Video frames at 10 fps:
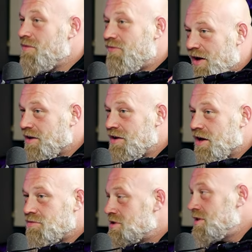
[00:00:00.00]
I'm fucking
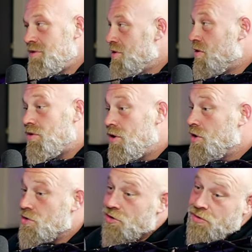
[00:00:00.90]
up. Just leave me alone.
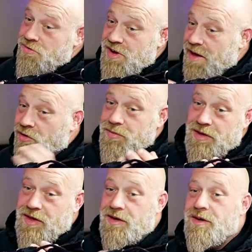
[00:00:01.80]
Don't tell
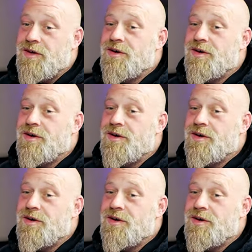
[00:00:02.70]
me like